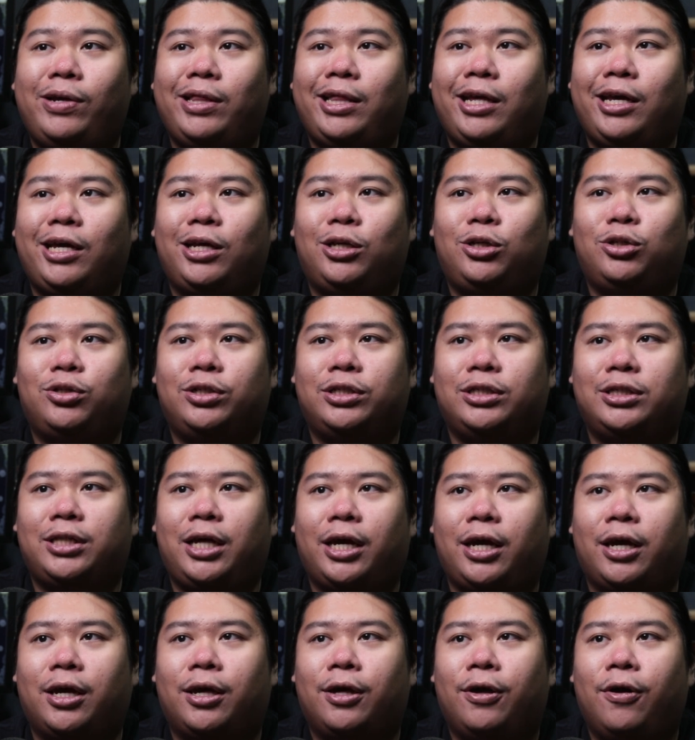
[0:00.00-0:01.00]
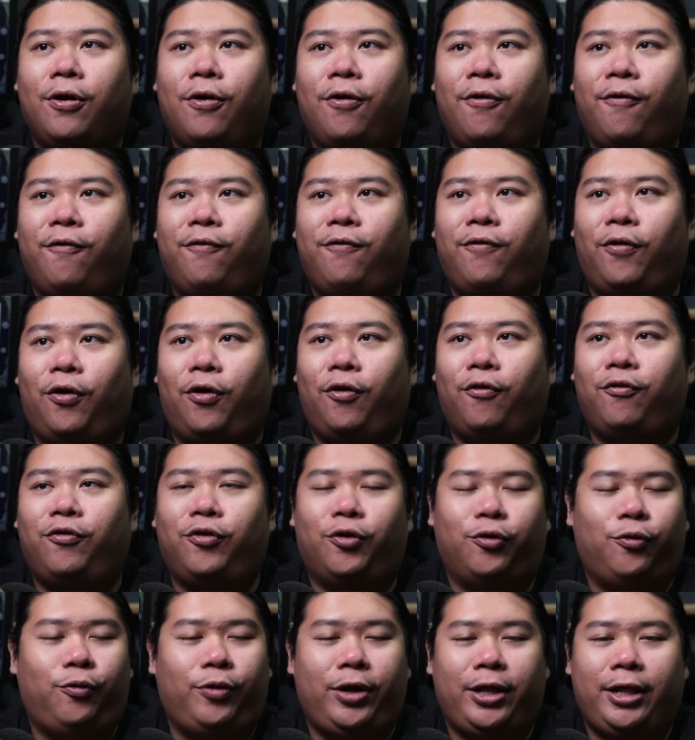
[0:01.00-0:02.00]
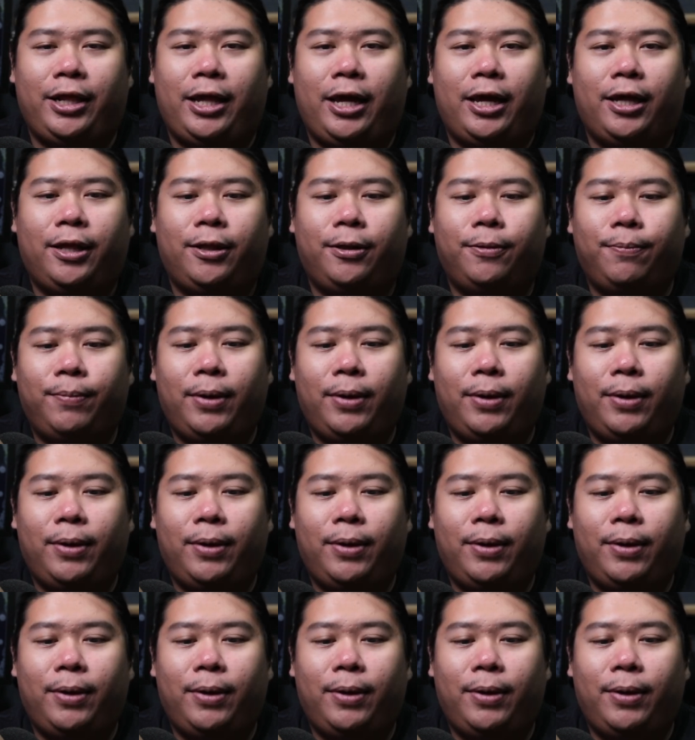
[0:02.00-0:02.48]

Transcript: really interesting for Rinne.